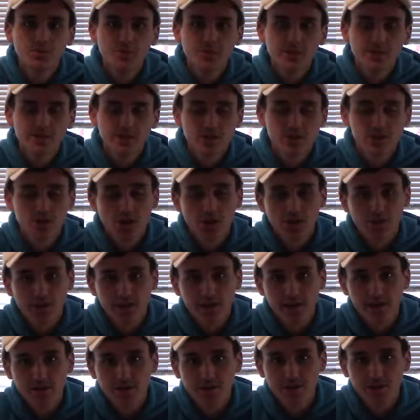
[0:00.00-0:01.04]
research on the
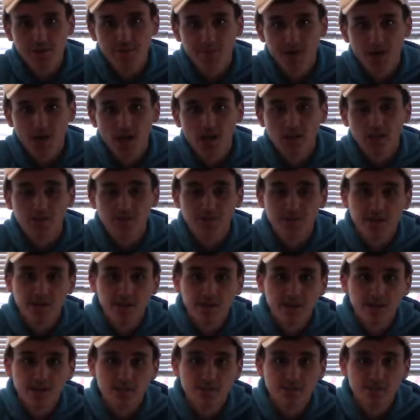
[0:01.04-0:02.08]
character you're going to be
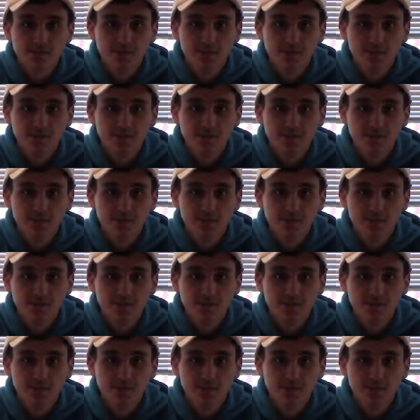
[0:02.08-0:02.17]
cosplaying as,